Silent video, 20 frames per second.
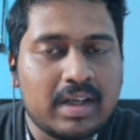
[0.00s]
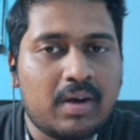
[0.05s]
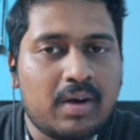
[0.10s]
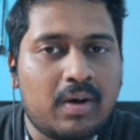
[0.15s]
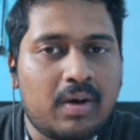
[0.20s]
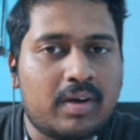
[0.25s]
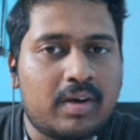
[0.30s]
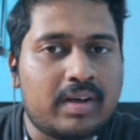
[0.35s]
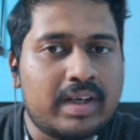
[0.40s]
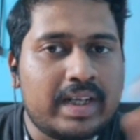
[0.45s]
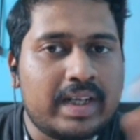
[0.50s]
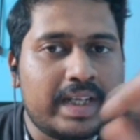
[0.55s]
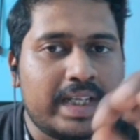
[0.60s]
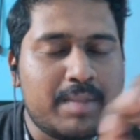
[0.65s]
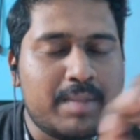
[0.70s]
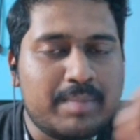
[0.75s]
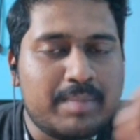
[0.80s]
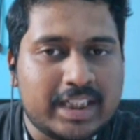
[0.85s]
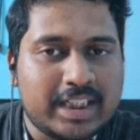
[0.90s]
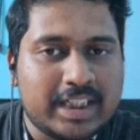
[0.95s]
or
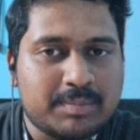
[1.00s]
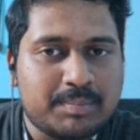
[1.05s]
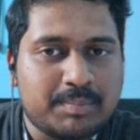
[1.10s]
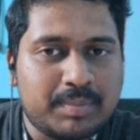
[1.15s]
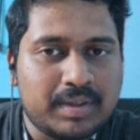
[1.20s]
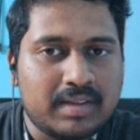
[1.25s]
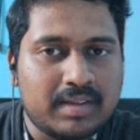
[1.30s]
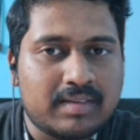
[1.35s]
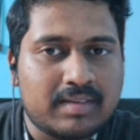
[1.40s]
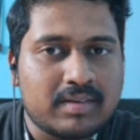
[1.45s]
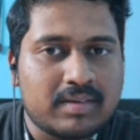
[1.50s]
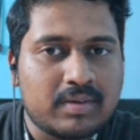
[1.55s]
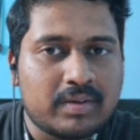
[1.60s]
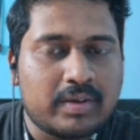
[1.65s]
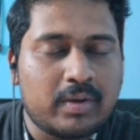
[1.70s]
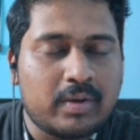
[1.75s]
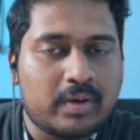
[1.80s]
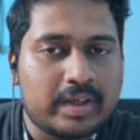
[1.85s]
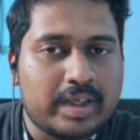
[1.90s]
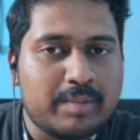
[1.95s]
image pearls,
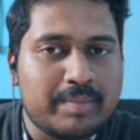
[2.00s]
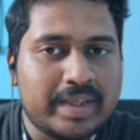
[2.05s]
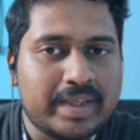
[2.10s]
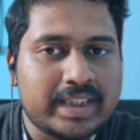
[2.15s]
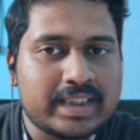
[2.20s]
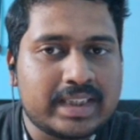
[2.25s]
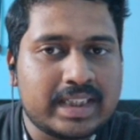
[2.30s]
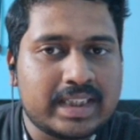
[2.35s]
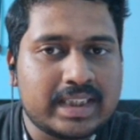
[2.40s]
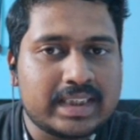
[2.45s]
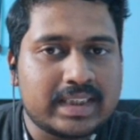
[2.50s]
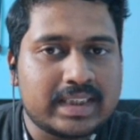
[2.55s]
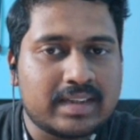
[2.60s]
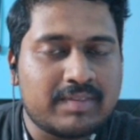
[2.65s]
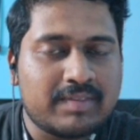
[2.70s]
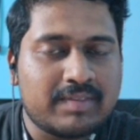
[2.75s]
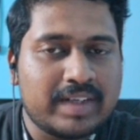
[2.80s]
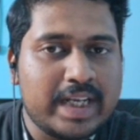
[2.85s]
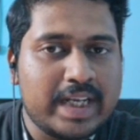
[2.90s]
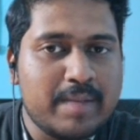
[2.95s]
okay, or image treasures,
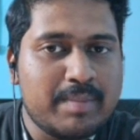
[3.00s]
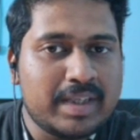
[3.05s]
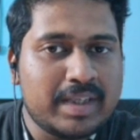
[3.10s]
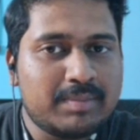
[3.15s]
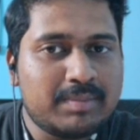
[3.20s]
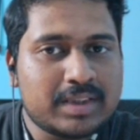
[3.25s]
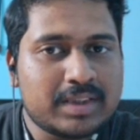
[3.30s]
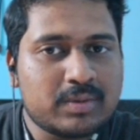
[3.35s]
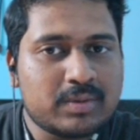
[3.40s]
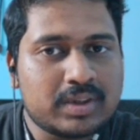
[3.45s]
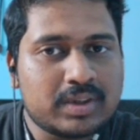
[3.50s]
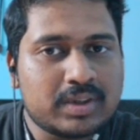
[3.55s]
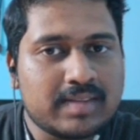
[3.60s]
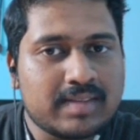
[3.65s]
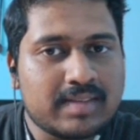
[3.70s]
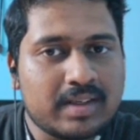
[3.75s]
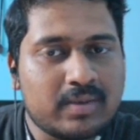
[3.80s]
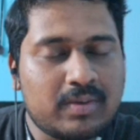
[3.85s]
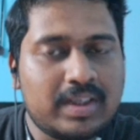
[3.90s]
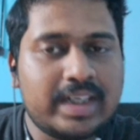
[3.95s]
where image based questions
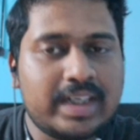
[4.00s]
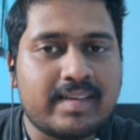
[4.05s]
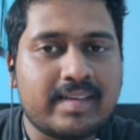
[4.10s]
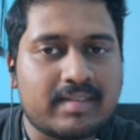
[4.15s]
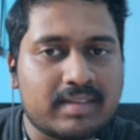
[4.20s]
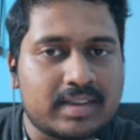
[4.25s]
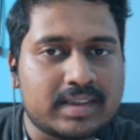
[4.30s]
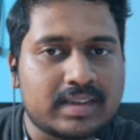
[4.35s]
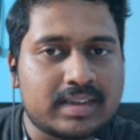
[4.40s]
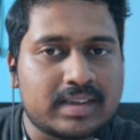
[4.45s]
are only discussed.